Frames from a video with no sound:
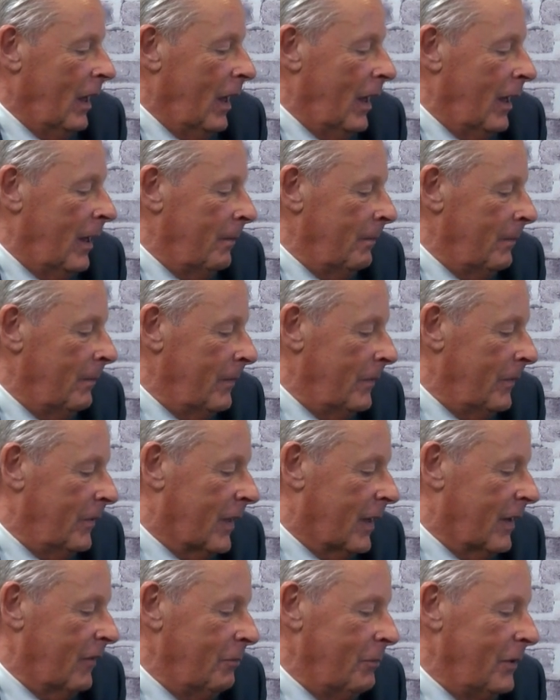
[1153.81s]
The
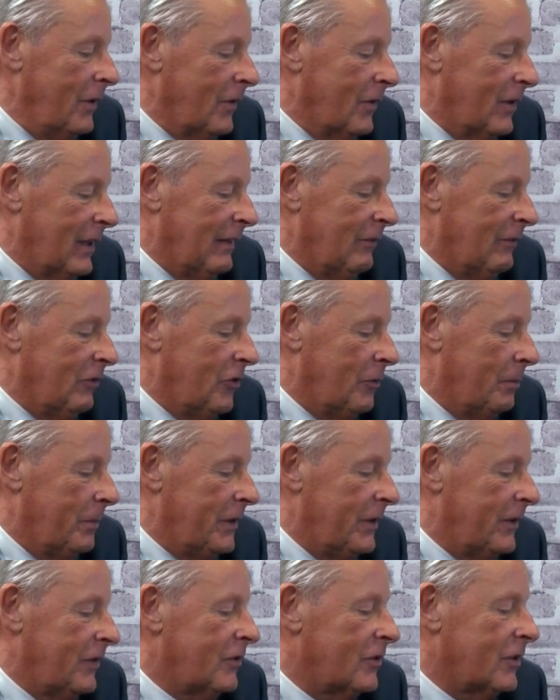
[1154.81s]
government seems to be
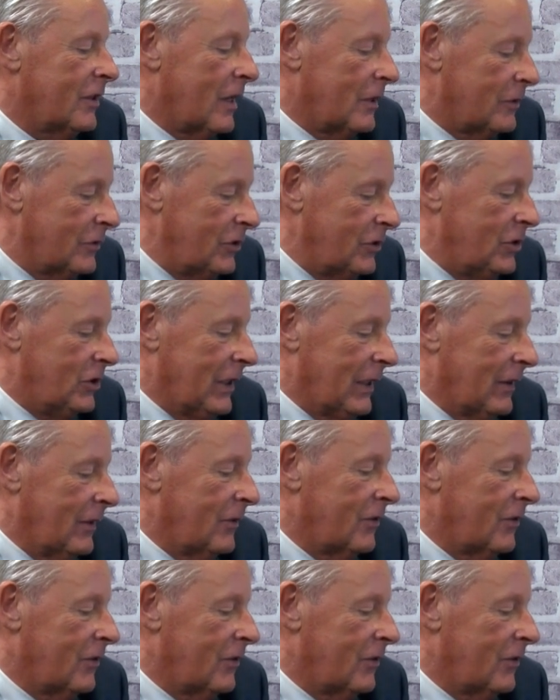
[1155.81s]
discouraging